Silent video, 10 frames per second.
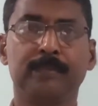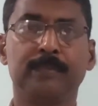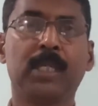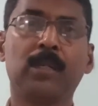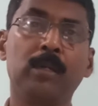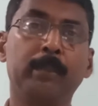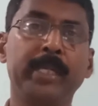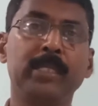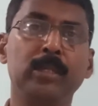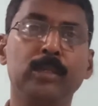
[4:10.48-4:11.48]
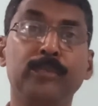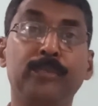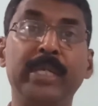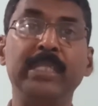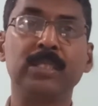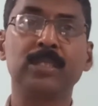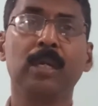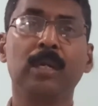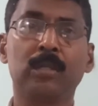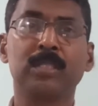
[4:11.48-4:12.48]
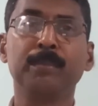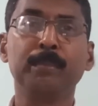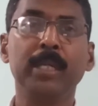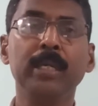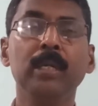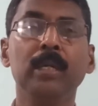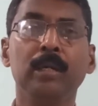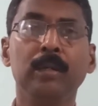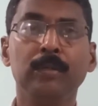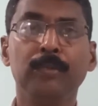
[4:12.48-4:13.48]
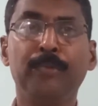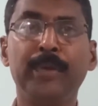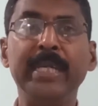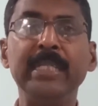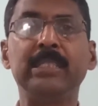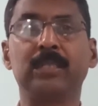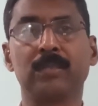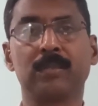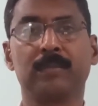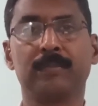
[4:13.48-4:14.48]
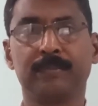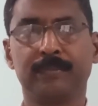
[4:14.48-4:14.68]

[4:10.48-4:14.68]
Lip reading: They are called bacteriophages, or simply phages.